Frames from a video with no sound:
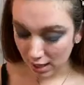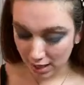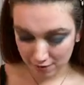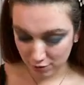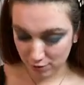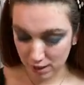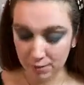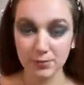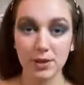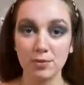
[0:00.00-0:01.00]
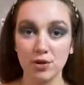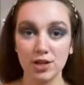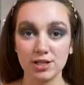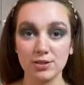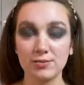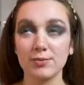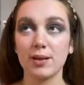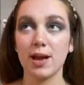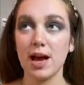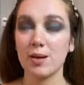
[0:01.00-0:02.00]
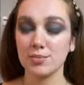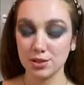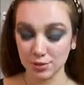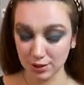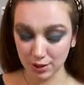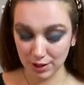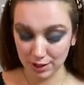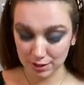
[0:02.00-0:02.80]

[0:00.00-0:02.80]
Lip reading: everywhere. I'm gutted, absolutely gutted.